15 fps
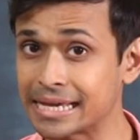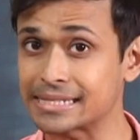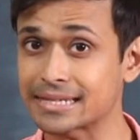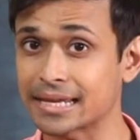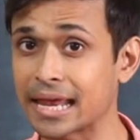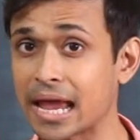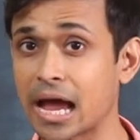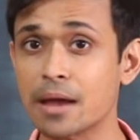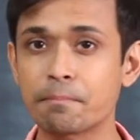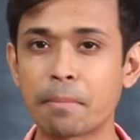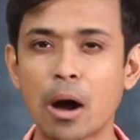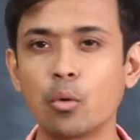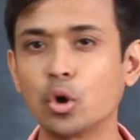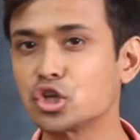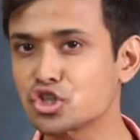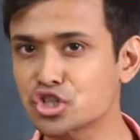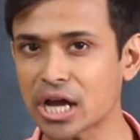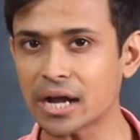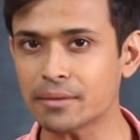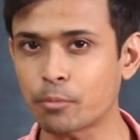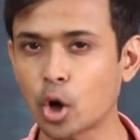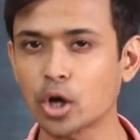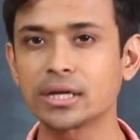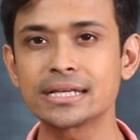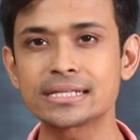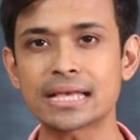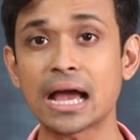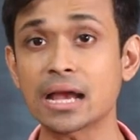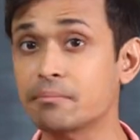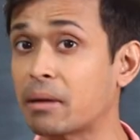It's an AI-powered chatbot
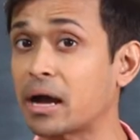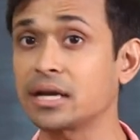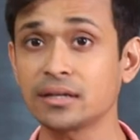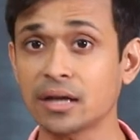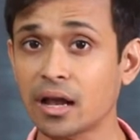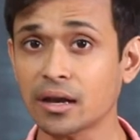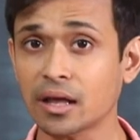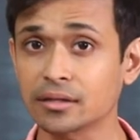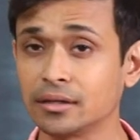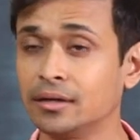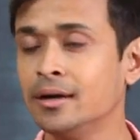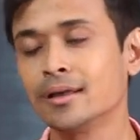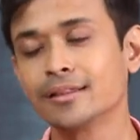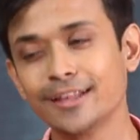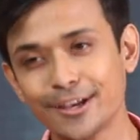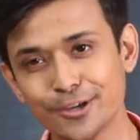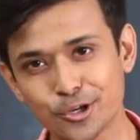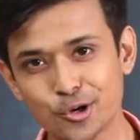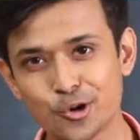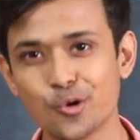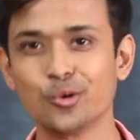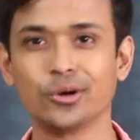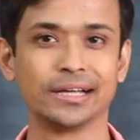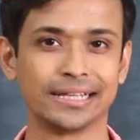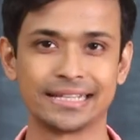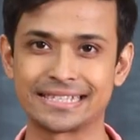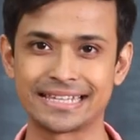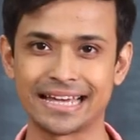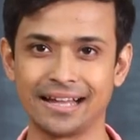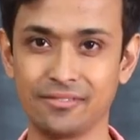designed by none other than Google
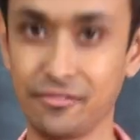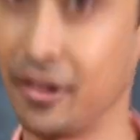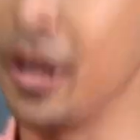itself.